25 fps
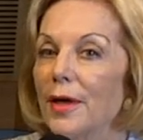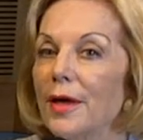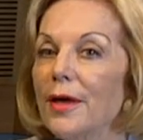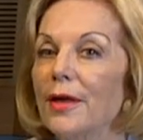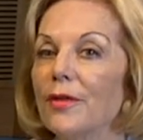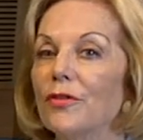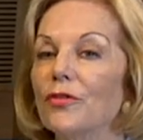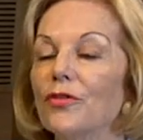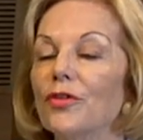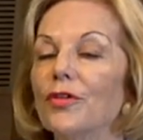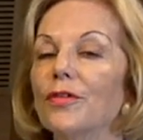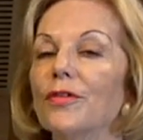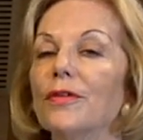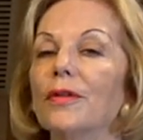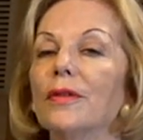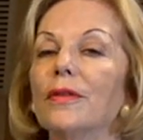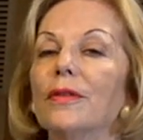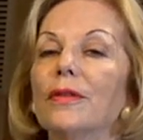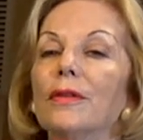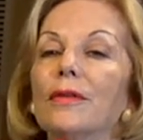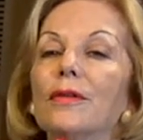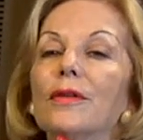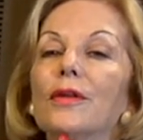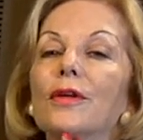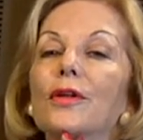Yes, just,
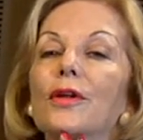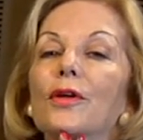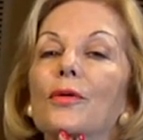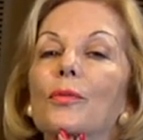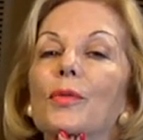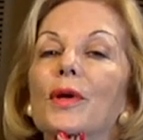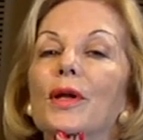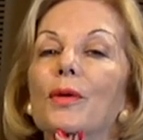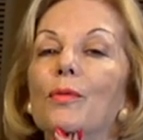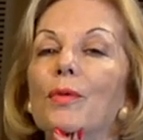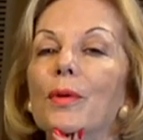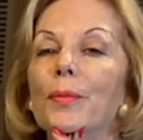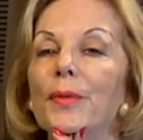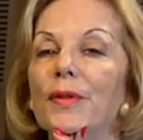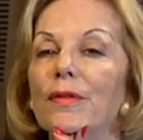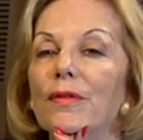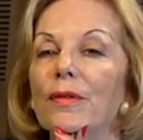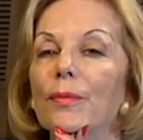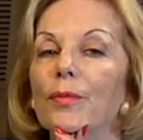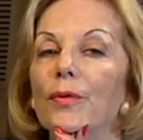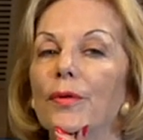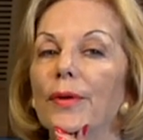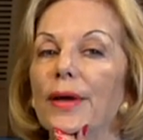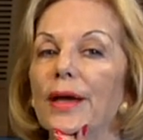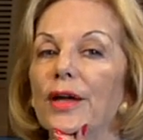when women's
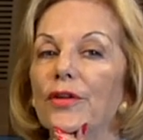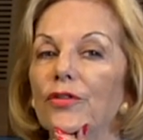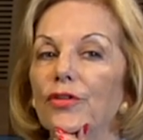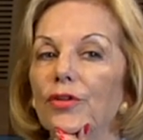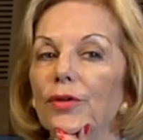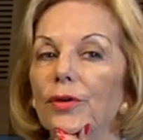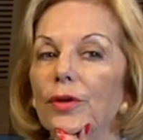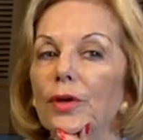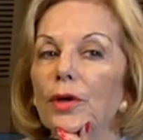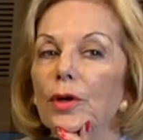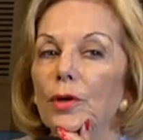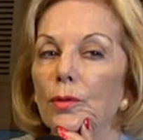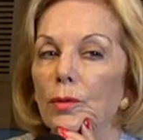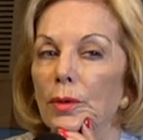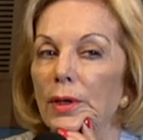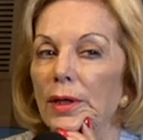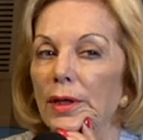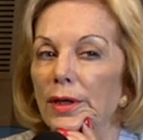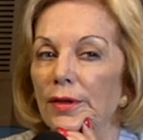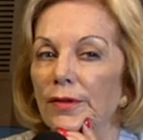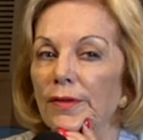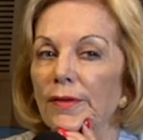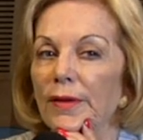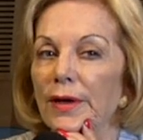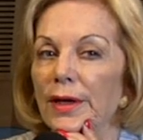liberation, well,
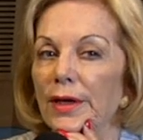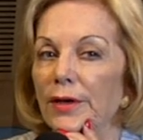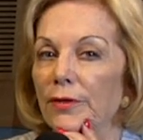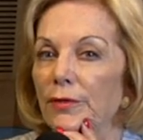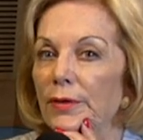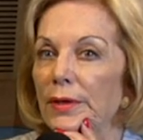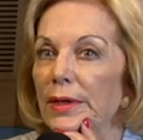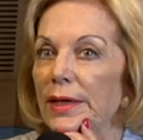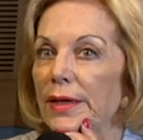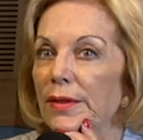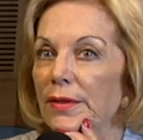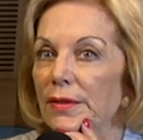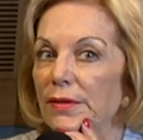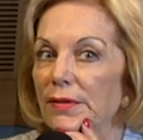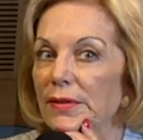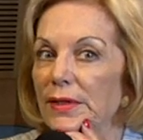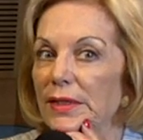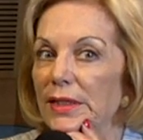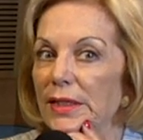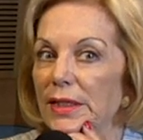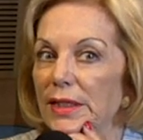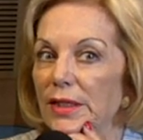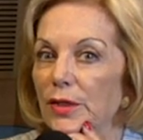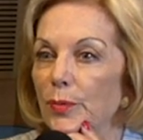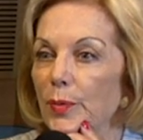it started really in the
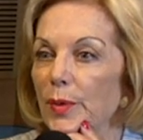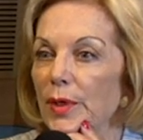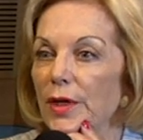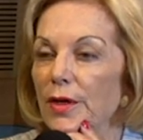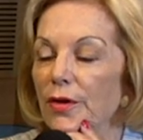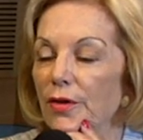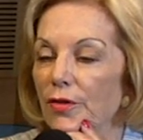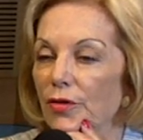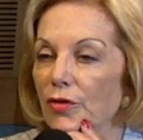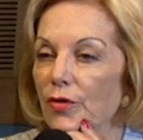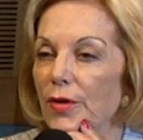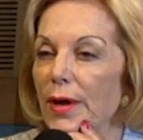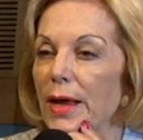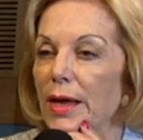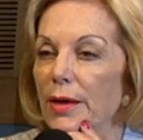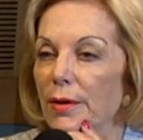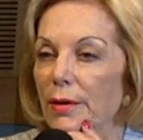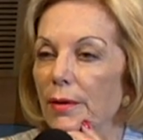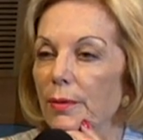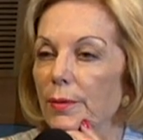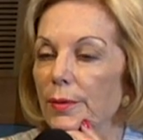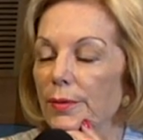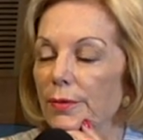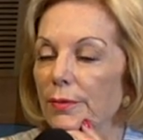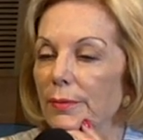60s, but in Australia
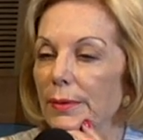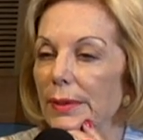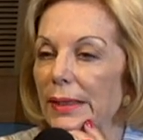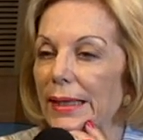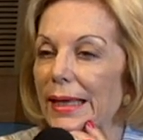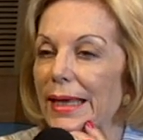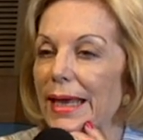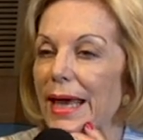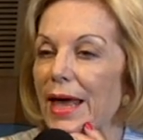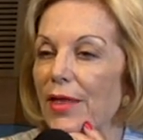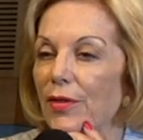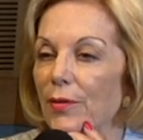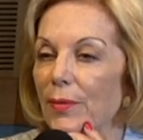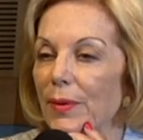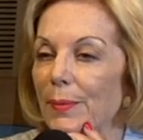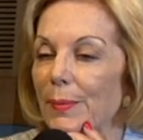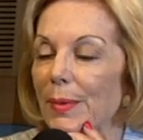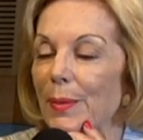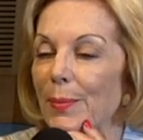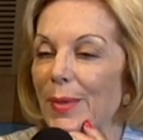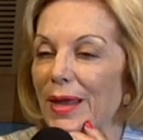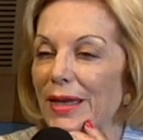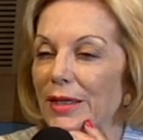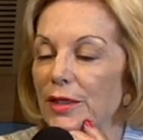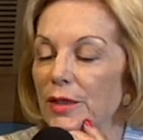it was really gathering
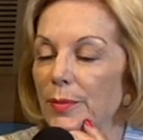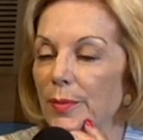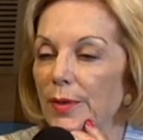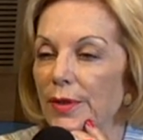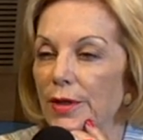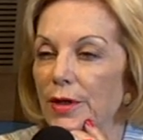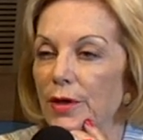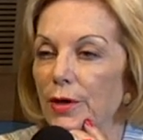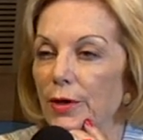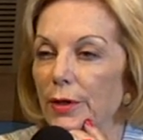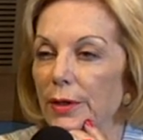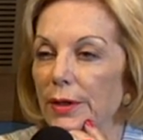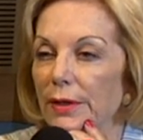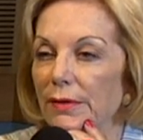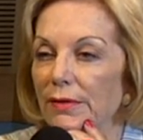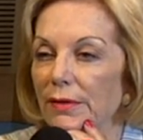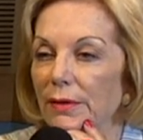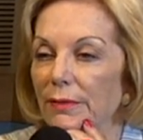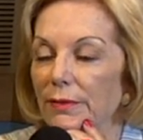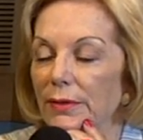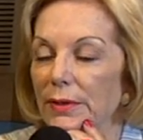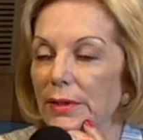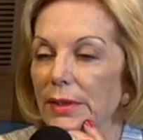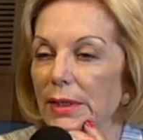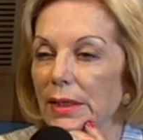momentum in the early
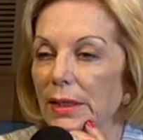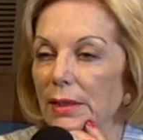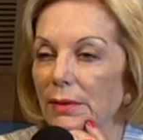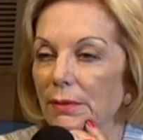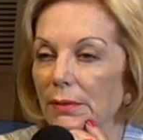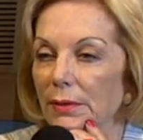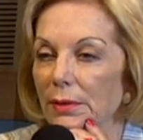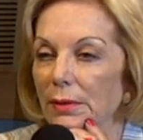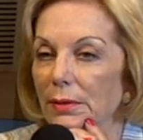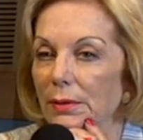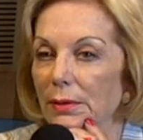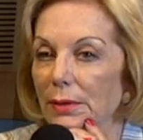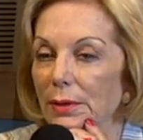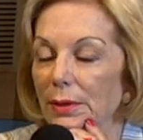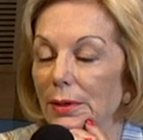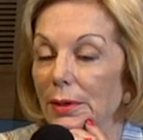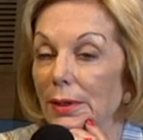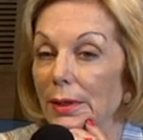70s.